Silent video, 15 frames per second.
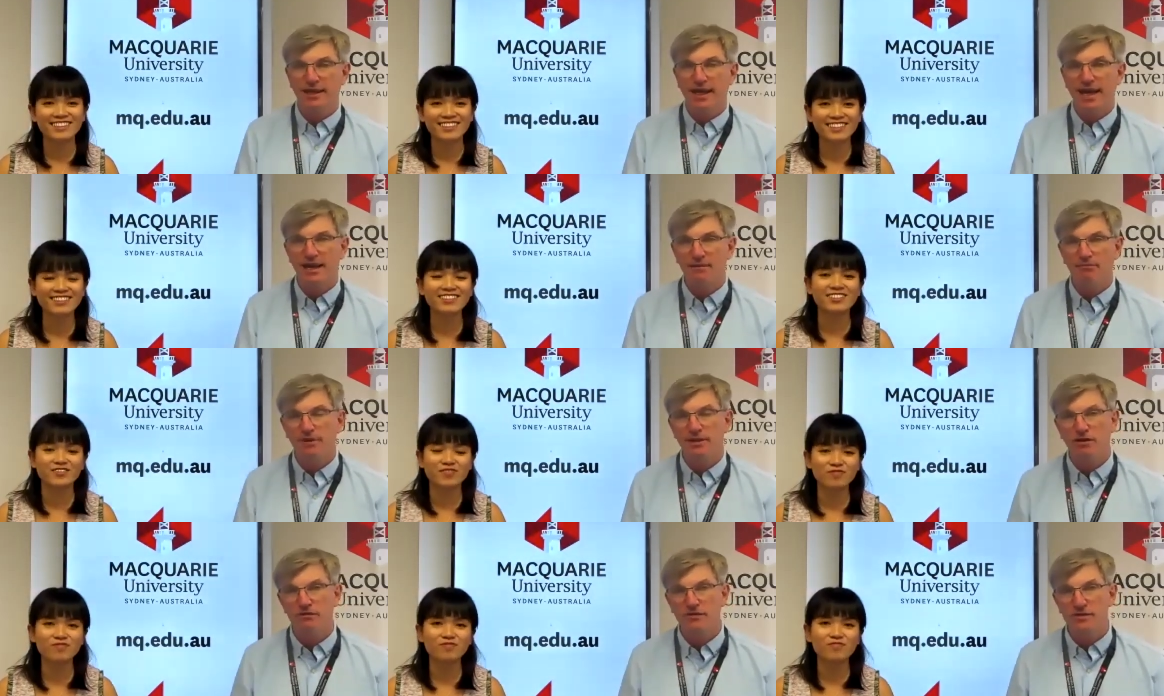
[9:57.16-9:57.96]
Speaker 1: can, but
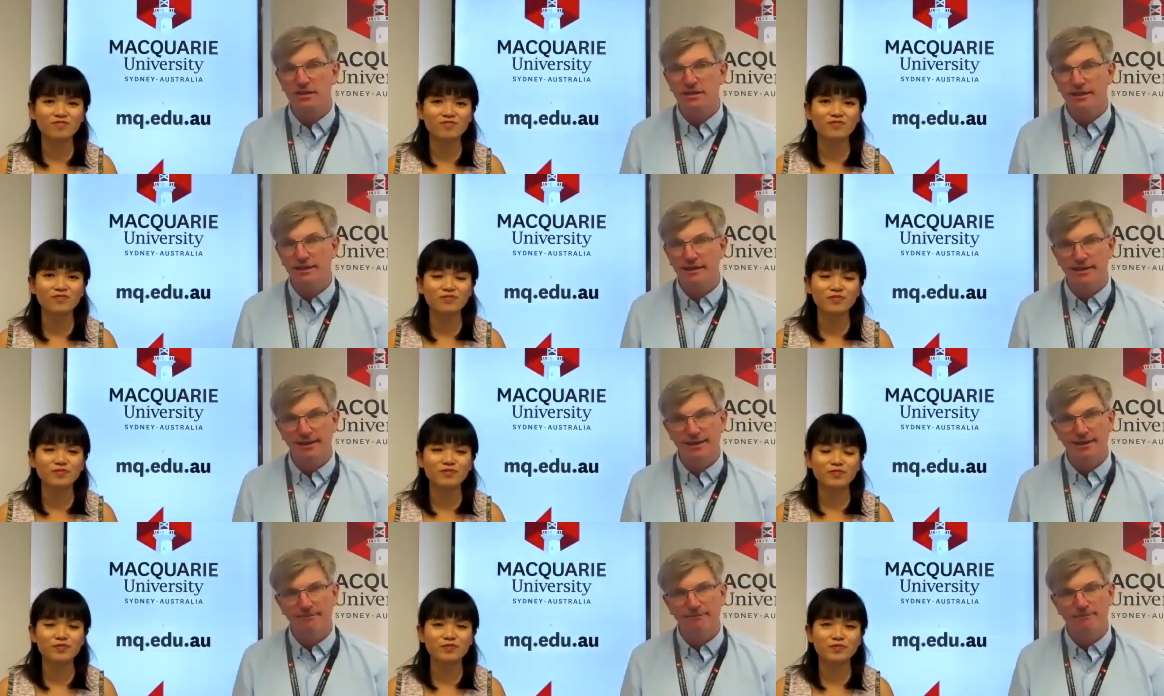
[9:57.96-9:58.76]
obviously
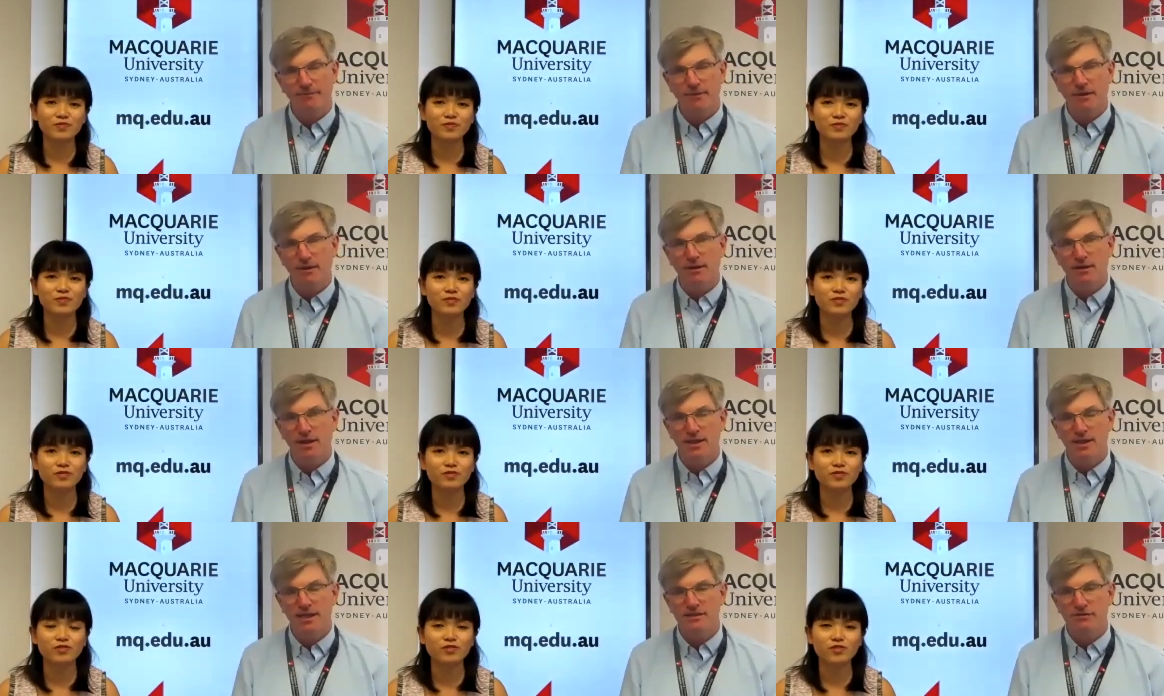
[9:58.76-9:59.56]

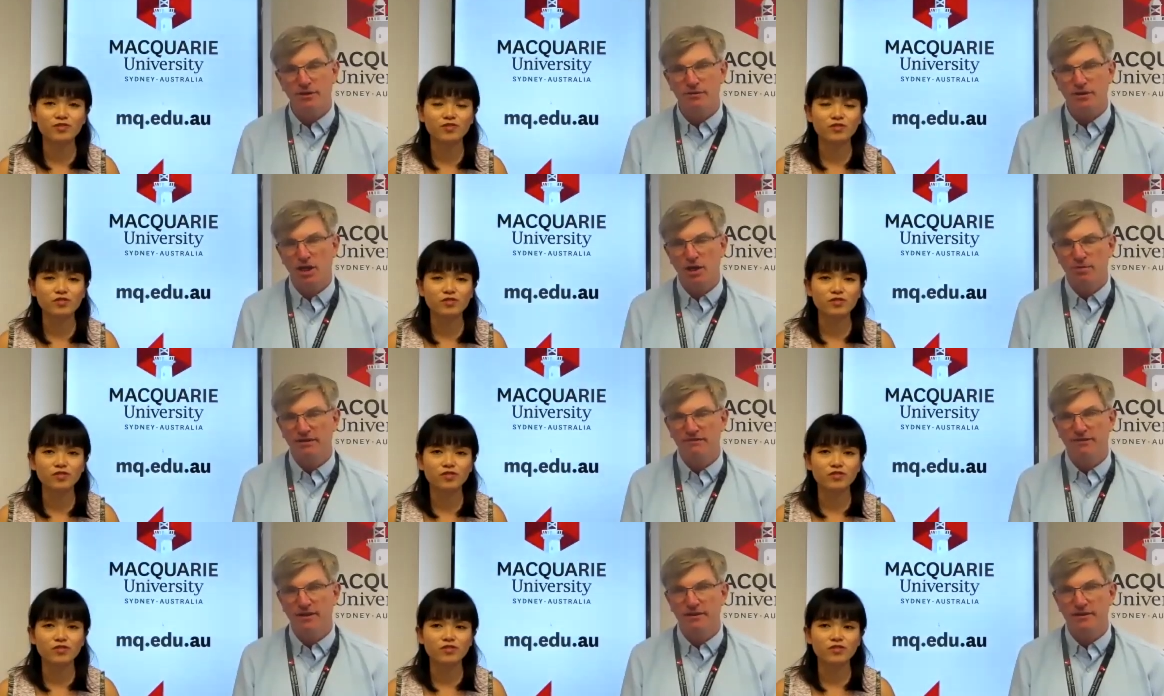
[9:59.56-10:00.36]
it's very globally
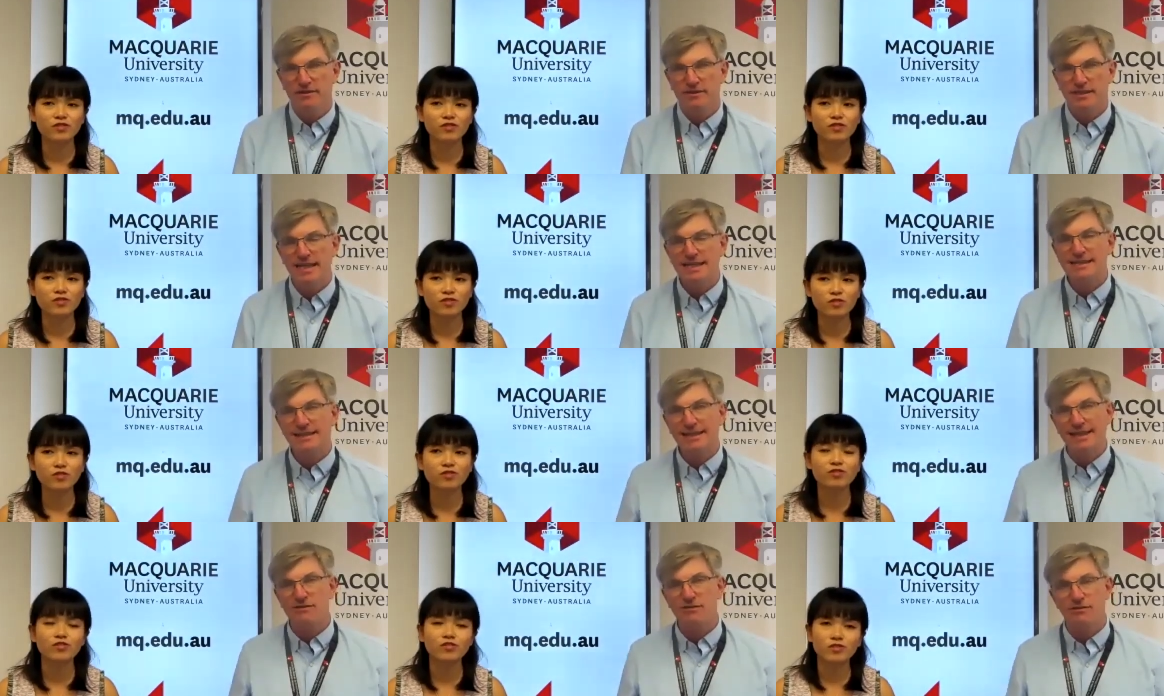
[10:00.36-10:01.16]
focused. And that's the
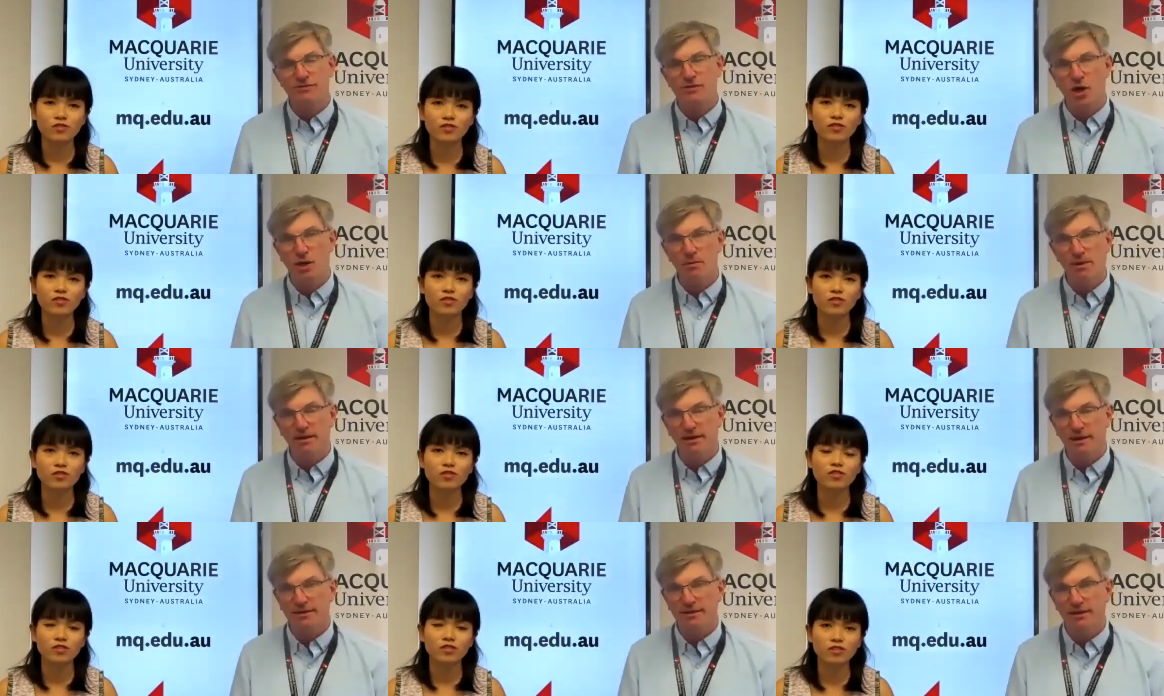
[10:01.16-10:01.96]
nature of cyber.
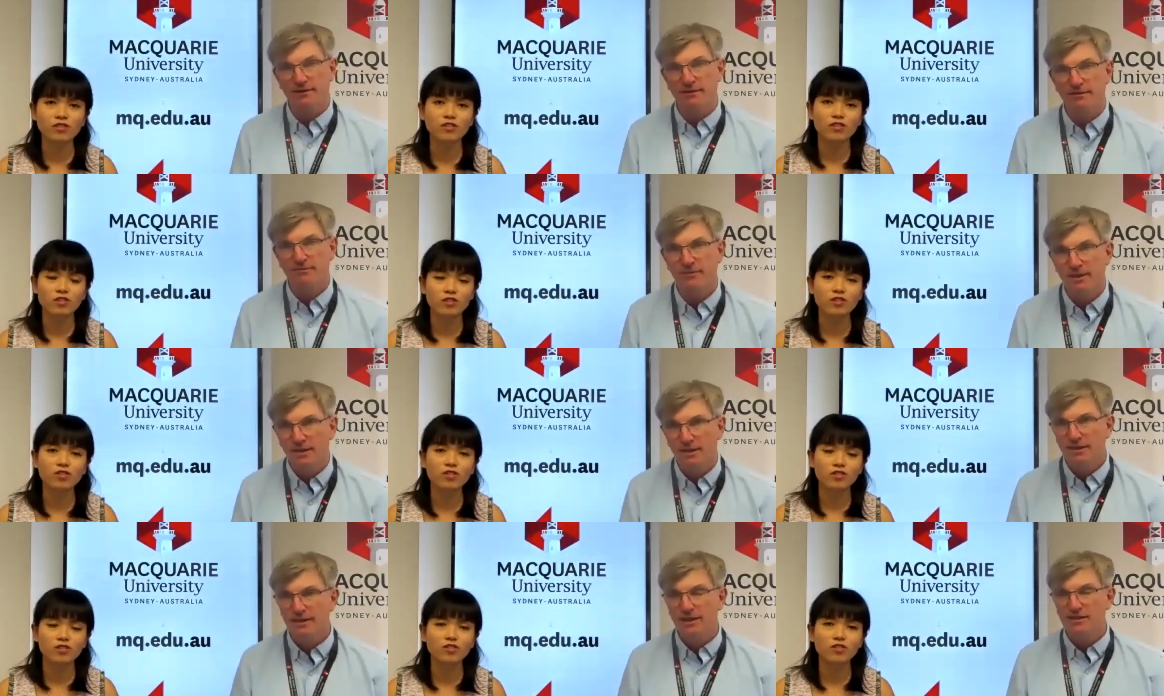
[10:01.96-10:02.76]
You know, the
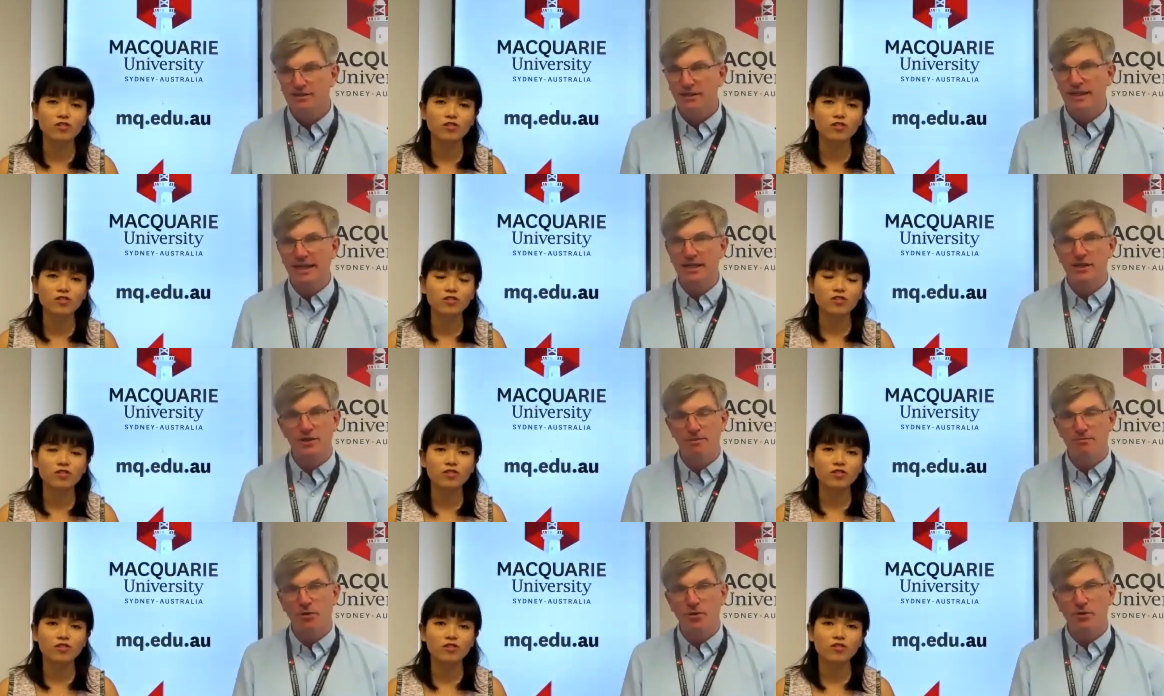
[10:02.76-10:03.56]
things don't enter
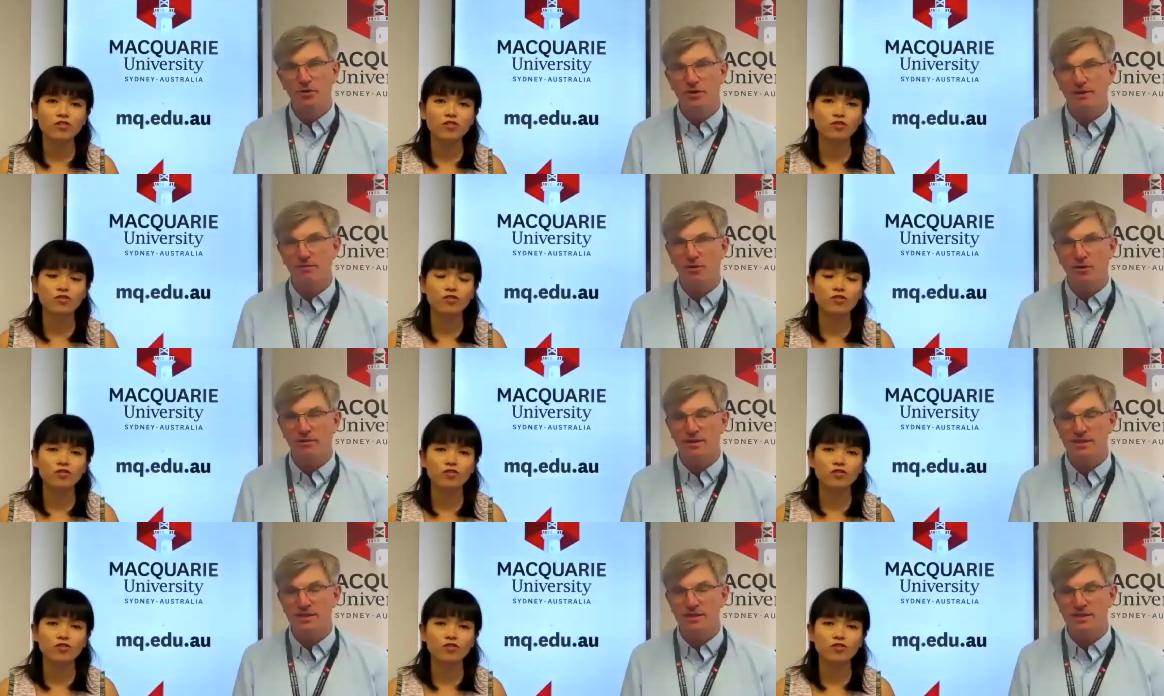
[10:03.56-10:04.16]
your border anymore.